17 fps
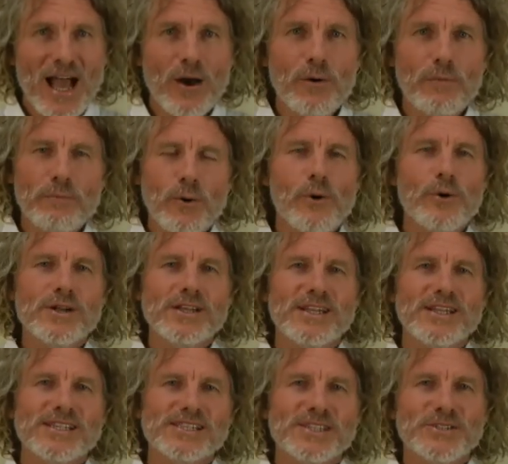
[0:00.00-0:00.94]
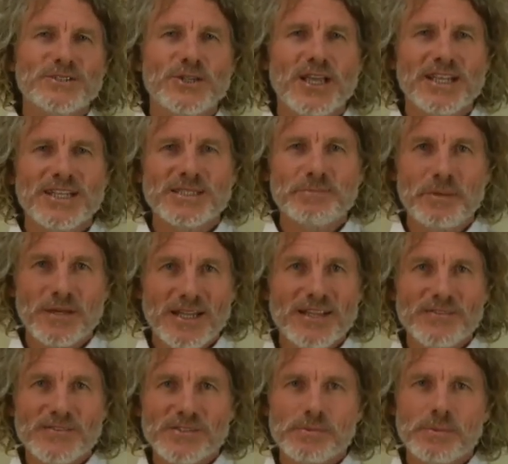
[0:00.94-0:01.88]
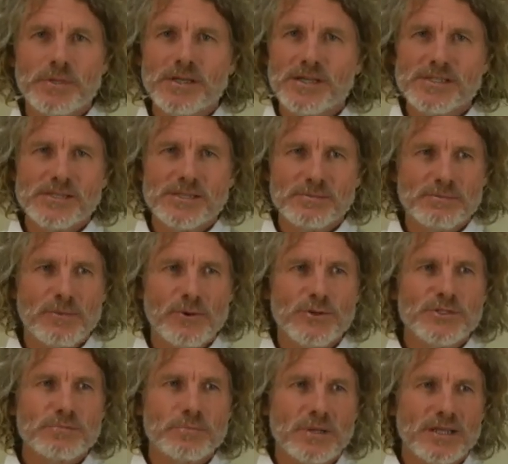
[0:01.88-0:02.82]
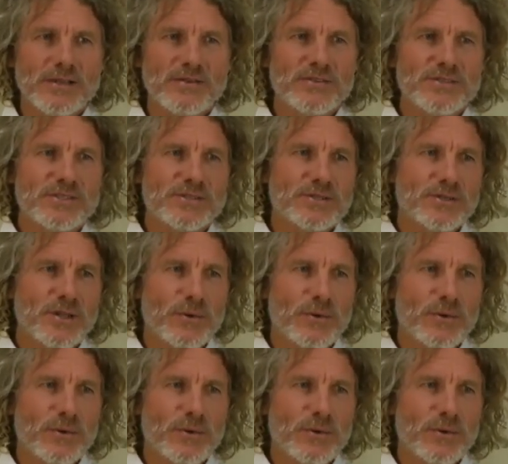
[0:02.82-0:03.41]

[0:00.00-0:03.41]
how important it is to change beliefs, because most beliefs,